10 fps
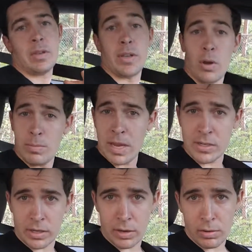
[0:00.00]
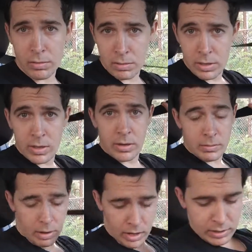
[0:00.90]
go to Mexico,
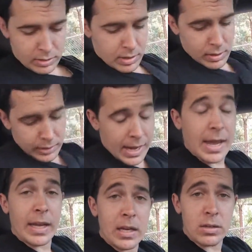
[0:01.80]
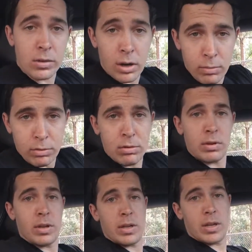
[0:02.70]
right? can't get in trouble
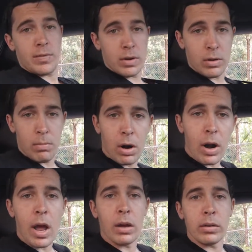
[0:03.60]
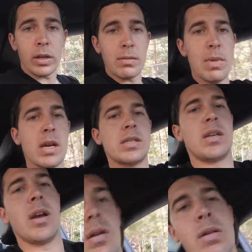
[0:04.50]
for doing a burnout in
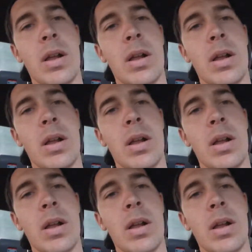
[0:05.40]
Mexico.